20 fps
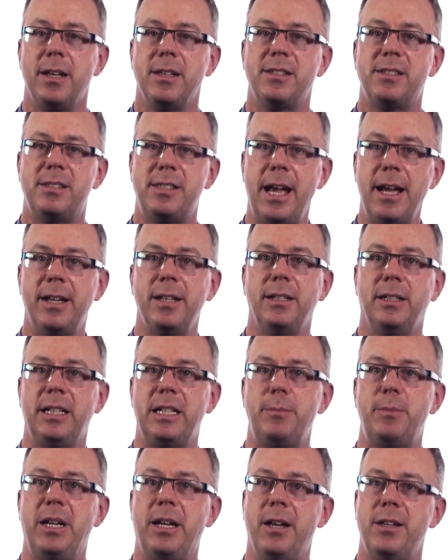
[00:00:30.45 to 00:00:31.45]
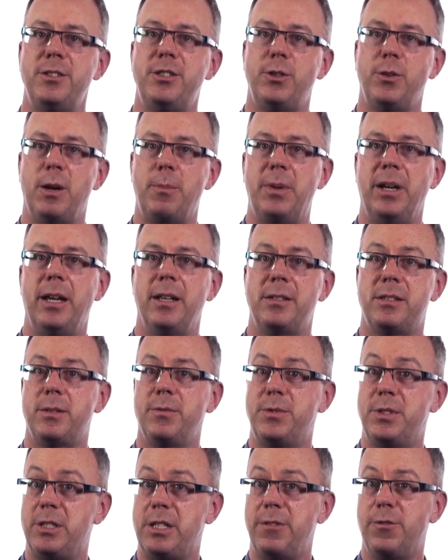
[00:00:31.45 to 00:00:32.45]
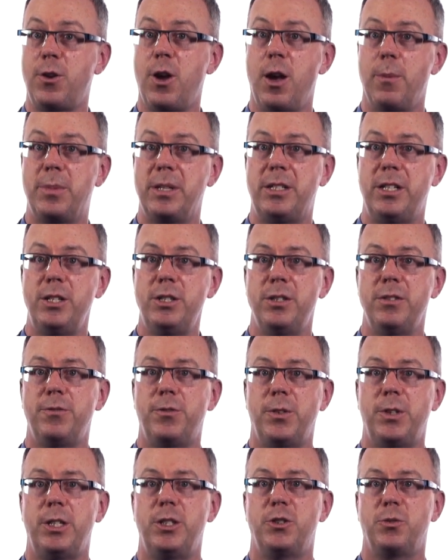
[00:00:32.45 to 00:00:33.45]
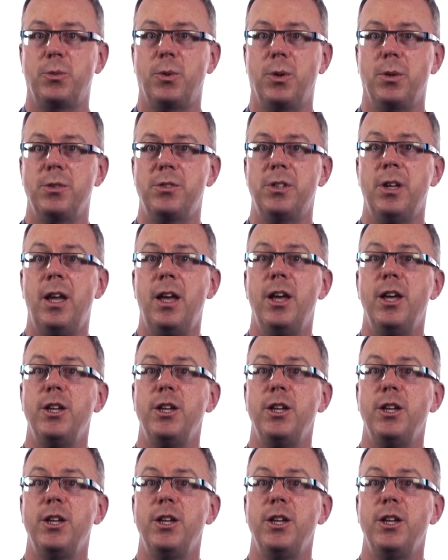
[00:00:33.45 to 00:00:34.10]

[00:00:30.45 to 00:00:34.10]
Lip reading: Secondly, because you're up against some stiff competition for these roles,